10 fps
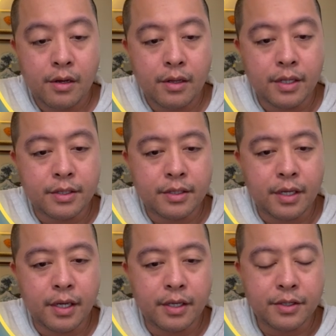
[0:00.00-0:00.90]
Let's
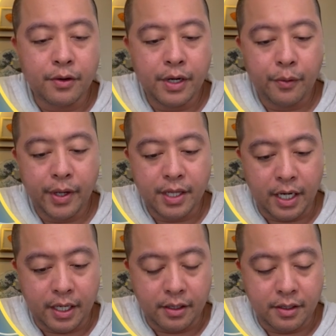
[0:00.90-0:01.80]
see, is there any way that I
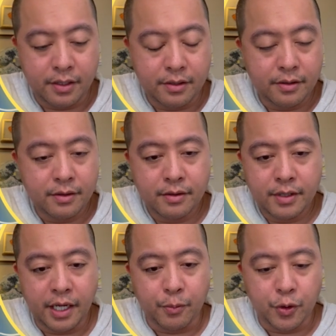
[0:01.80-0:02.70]
could
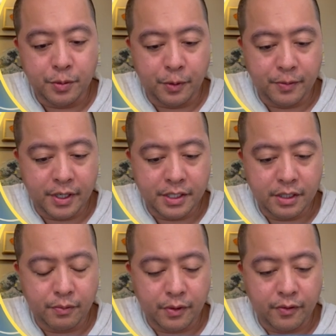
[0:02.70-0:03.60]
take multiple prizes
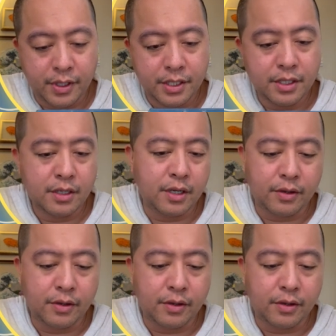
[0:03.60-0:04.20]
with Greninja? No,